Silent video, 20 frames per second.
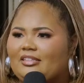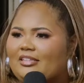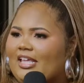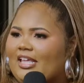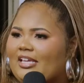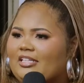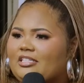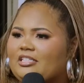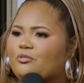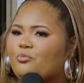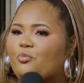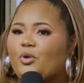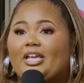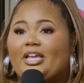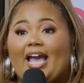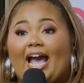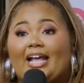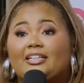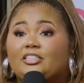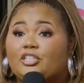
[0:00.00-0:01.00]
we
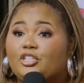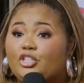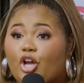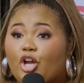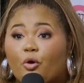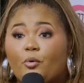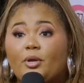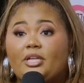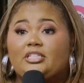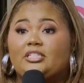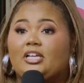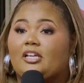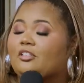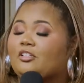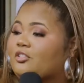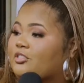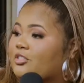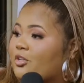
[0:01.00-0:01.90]
got to know each other,